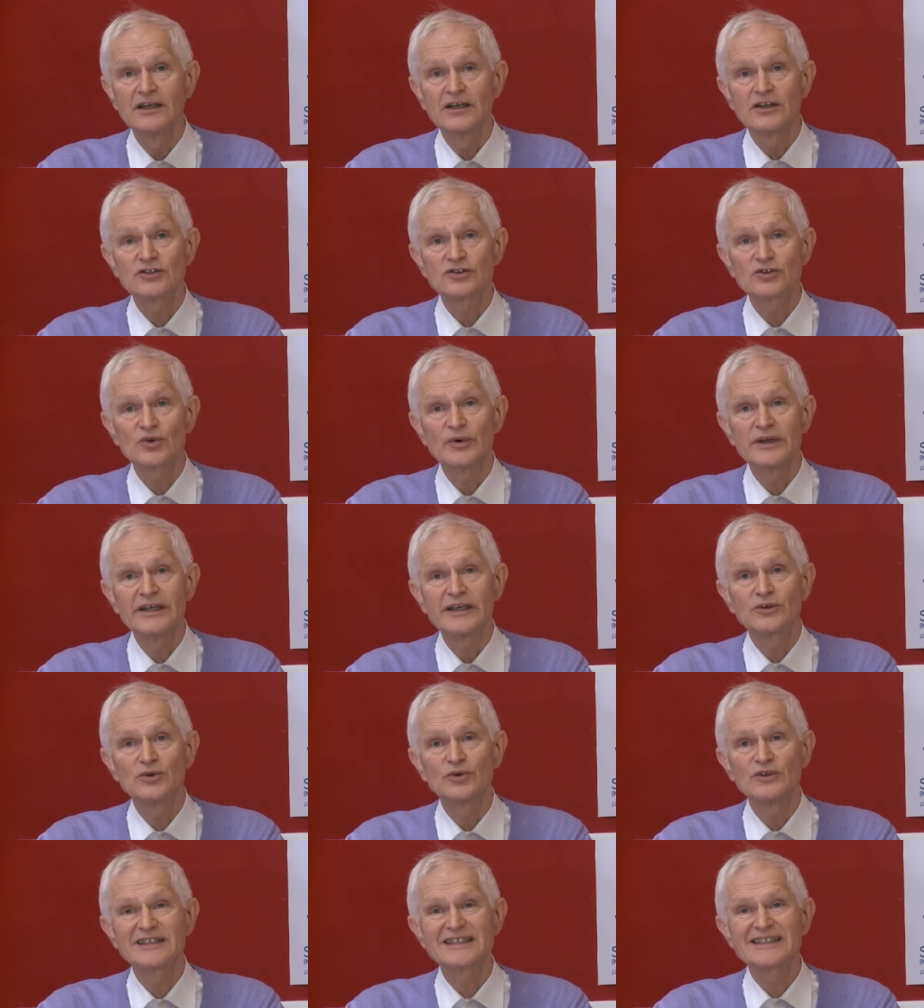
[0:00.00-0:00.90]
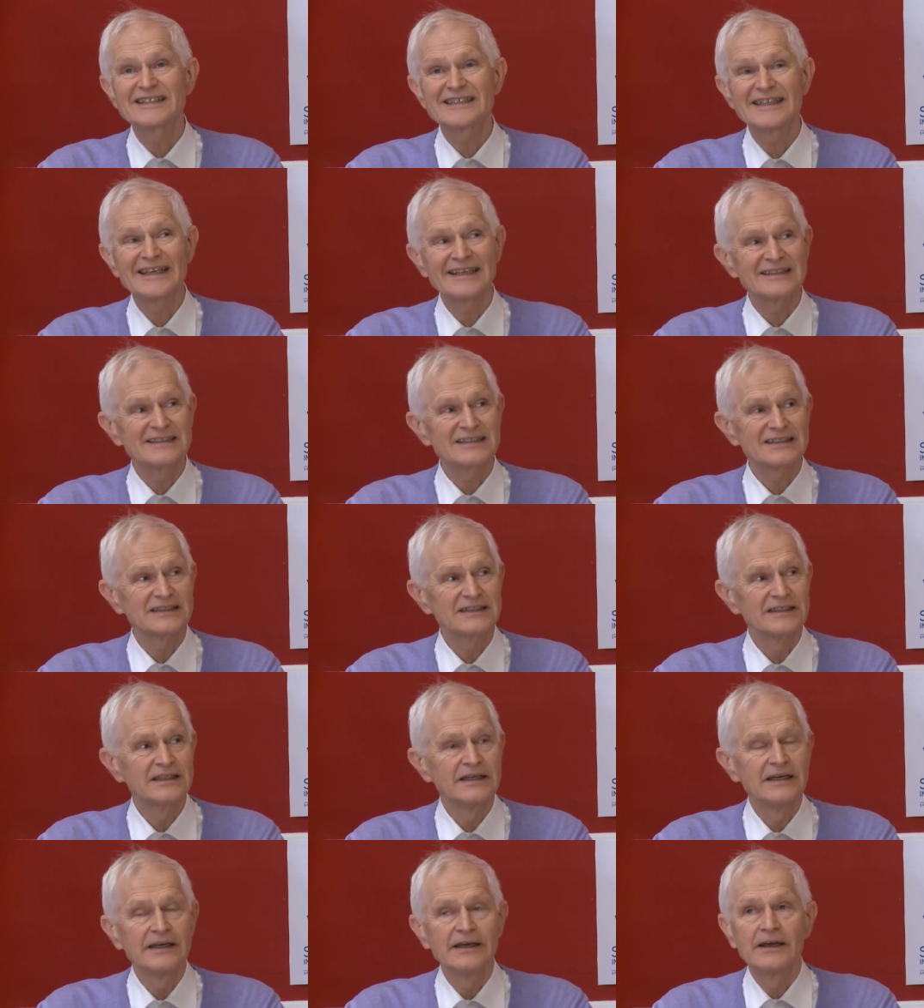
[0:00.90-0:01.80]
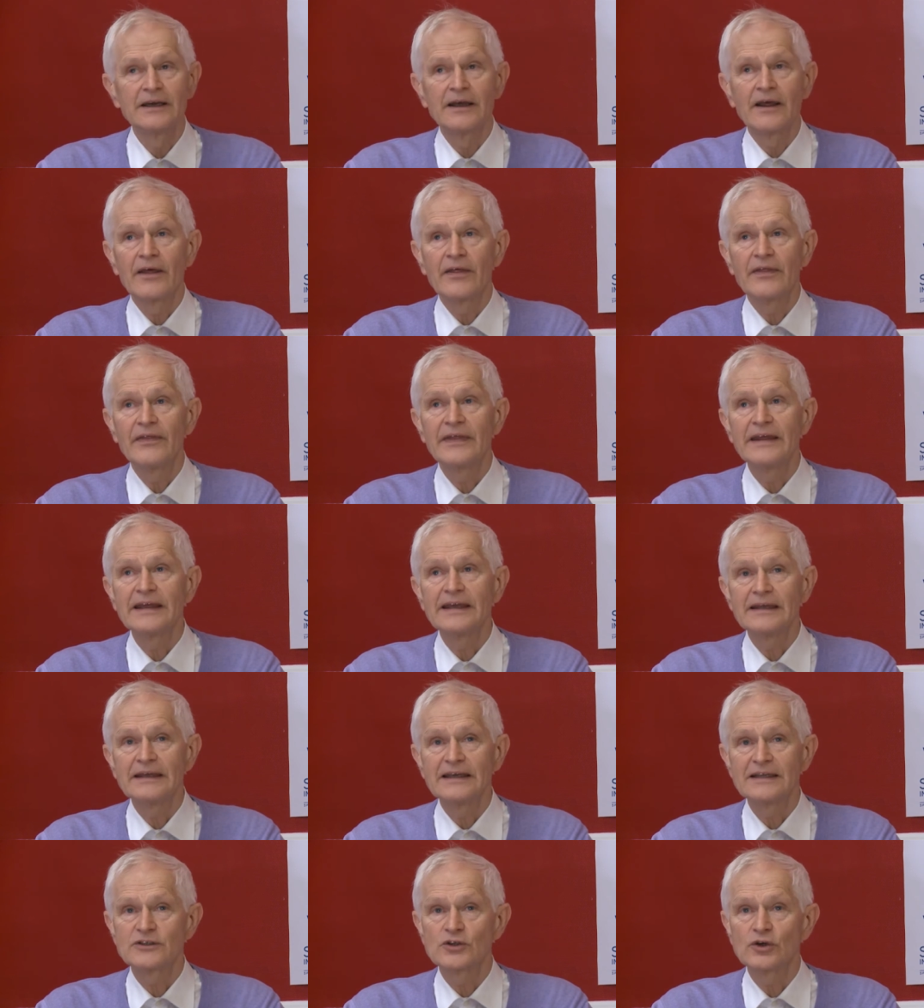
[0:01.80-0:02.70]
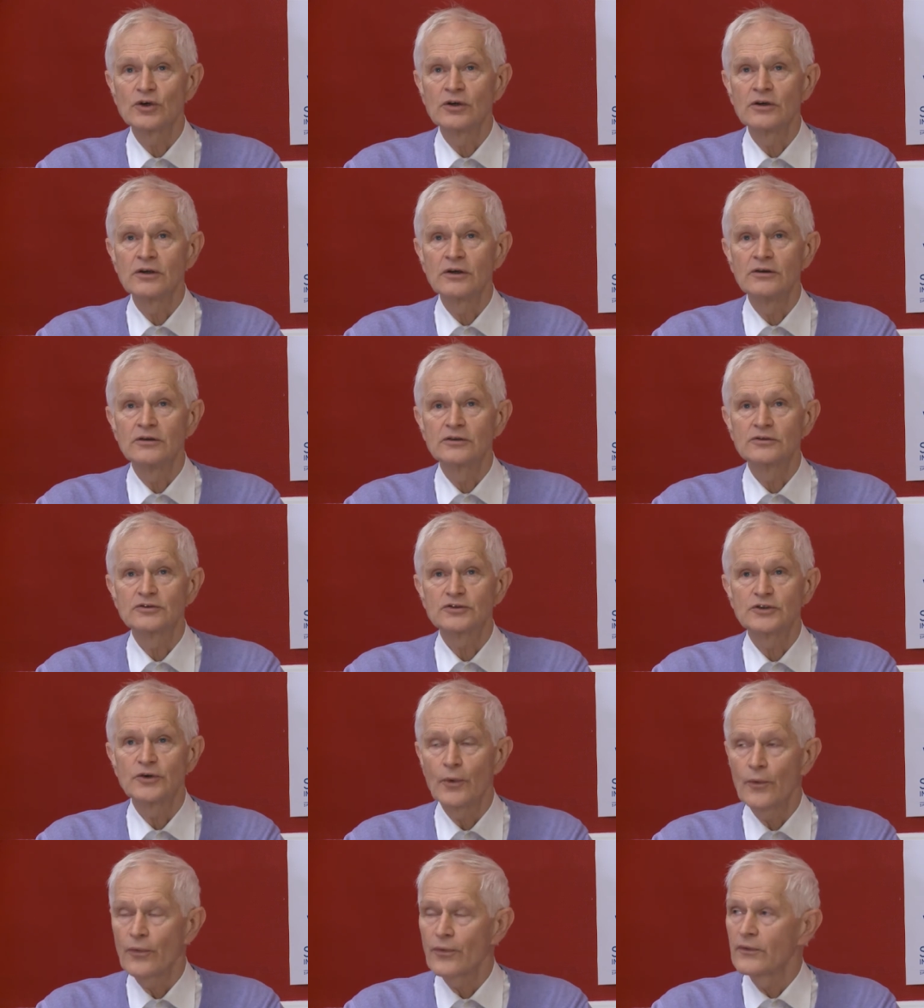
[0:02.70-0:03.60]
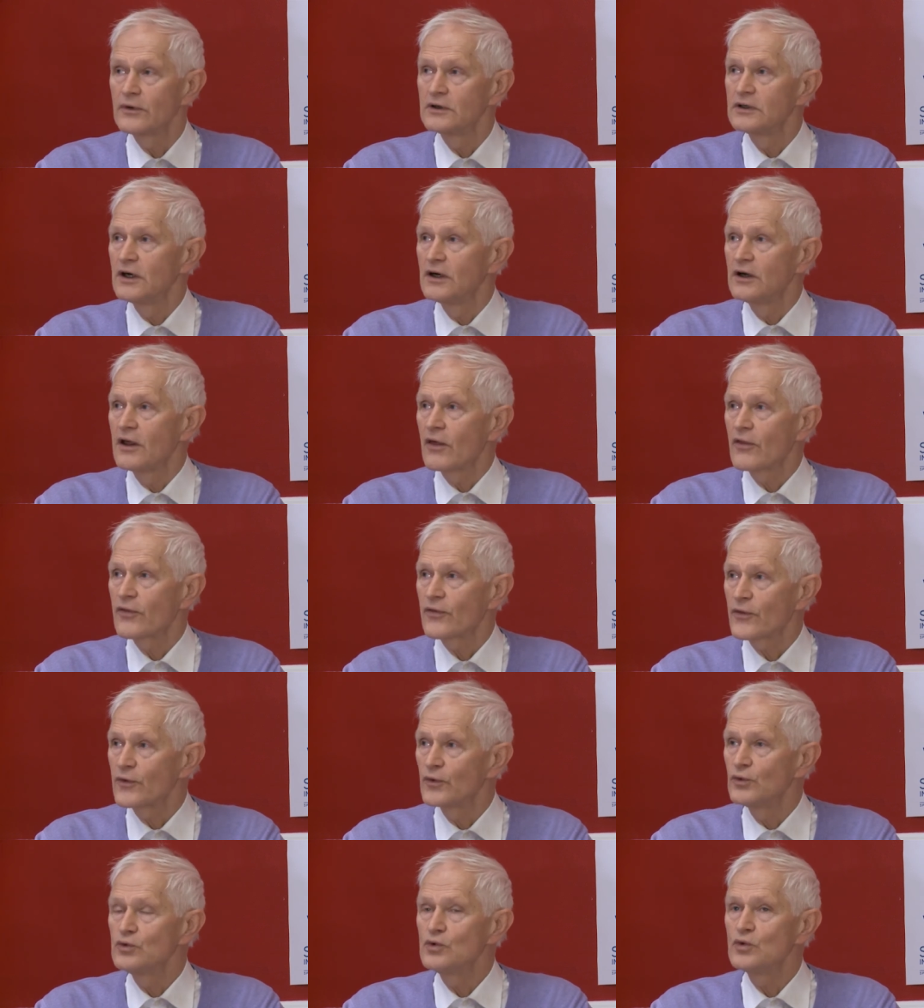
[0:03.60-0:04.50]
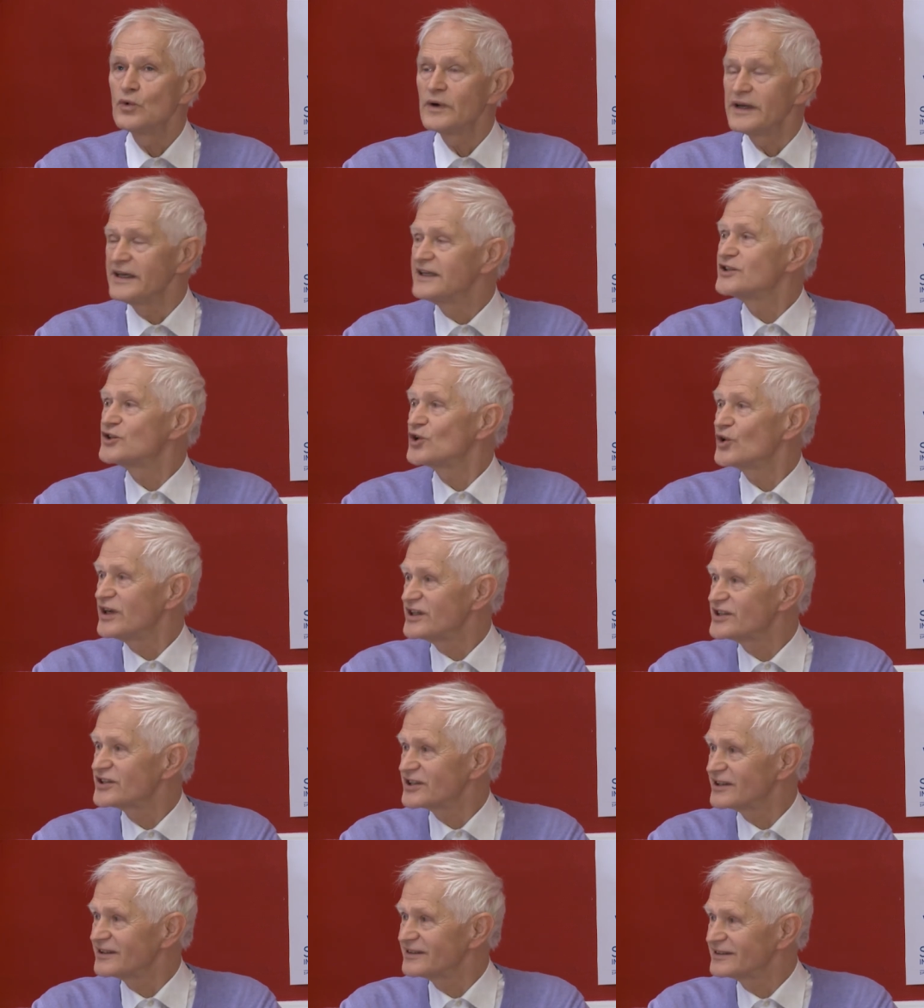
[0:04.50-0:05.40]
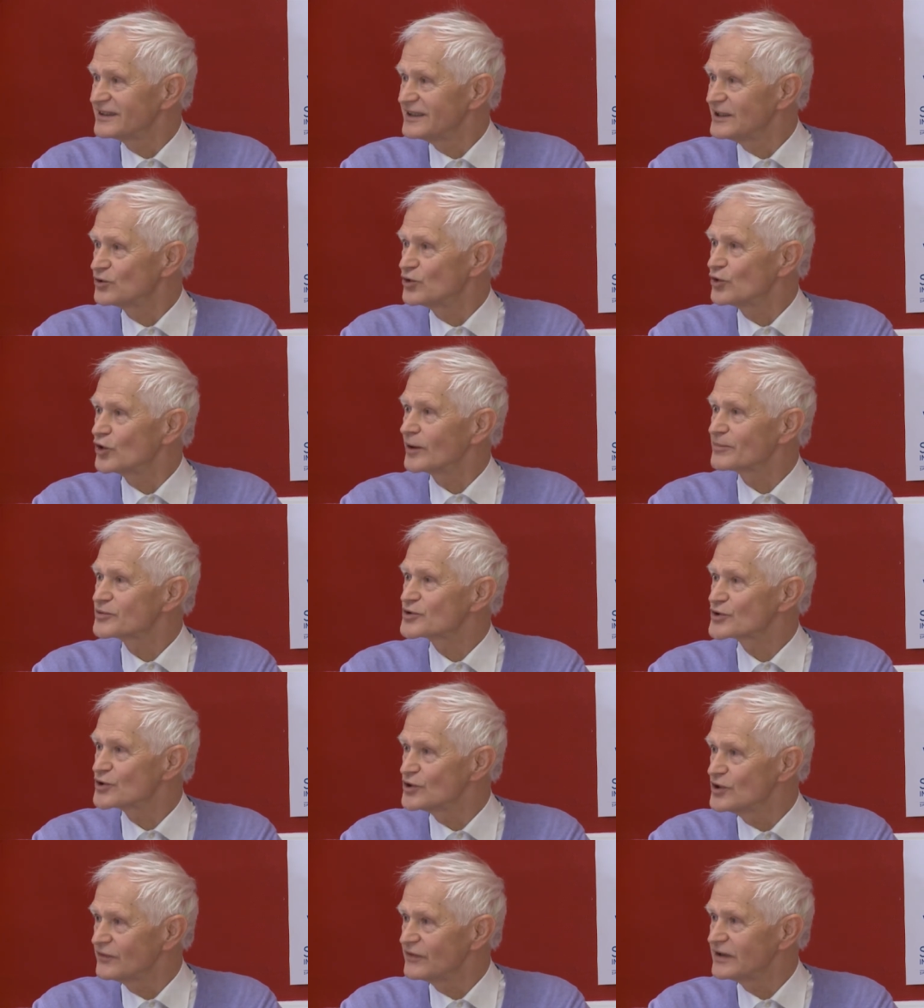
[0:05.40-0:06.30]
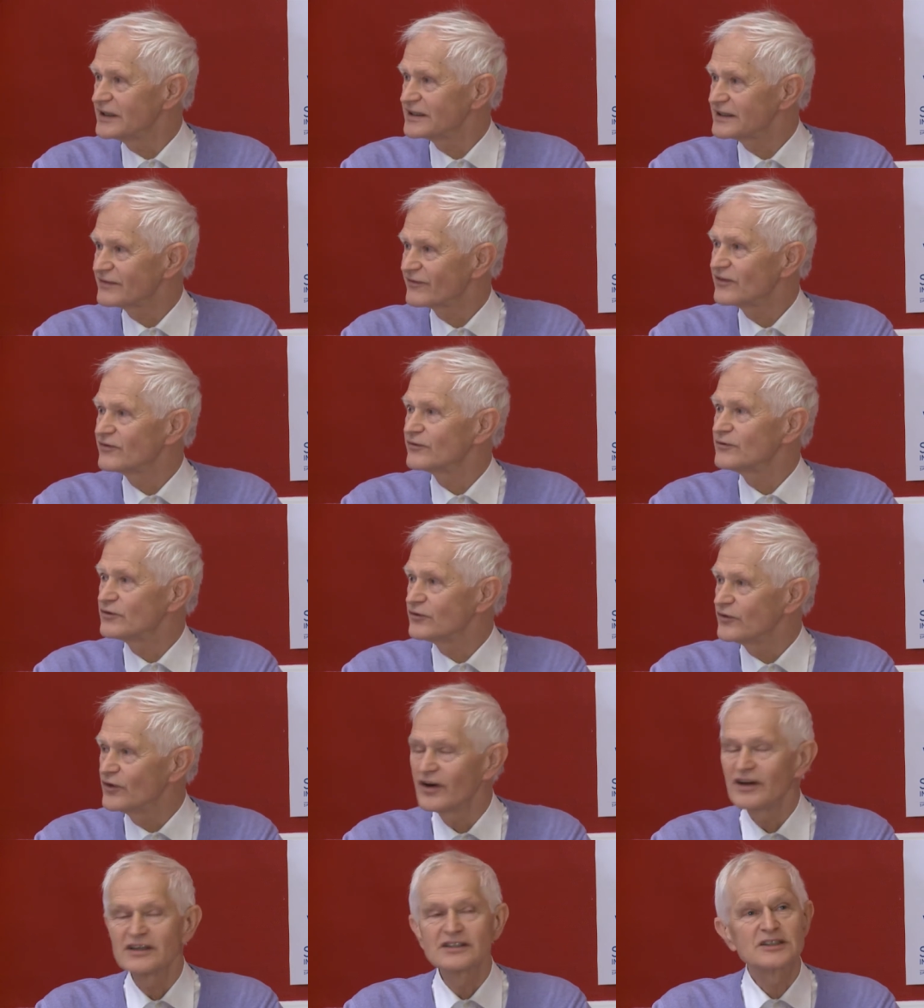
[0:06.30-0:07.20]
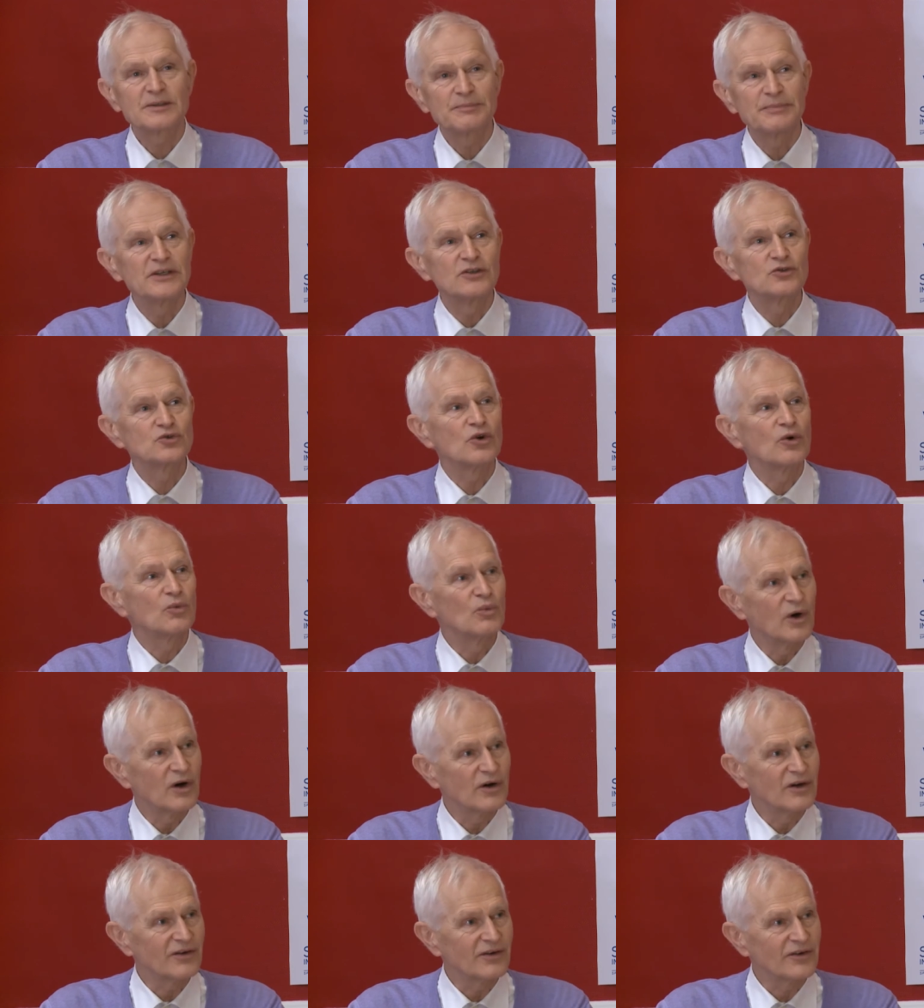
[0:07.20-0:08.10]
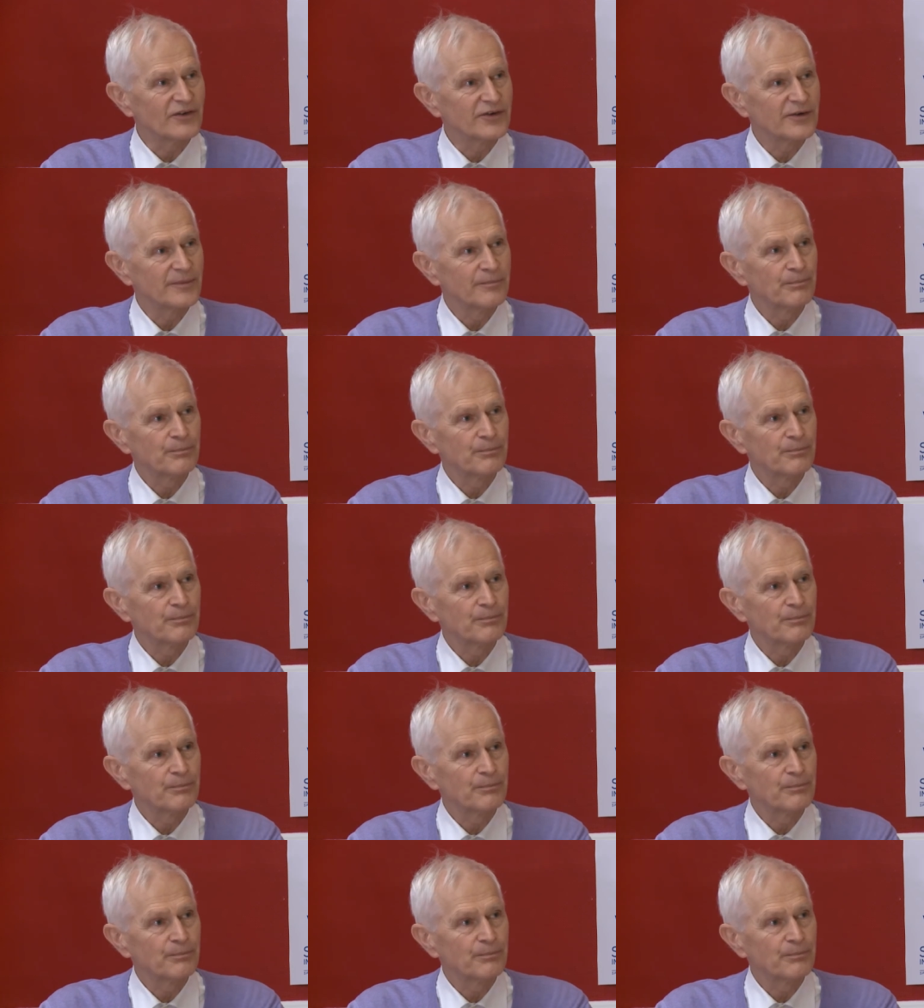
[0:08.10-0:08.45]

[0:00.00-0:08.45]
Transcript: So he could sense the eternal truth through intuition. He could observe it, the spiritual world.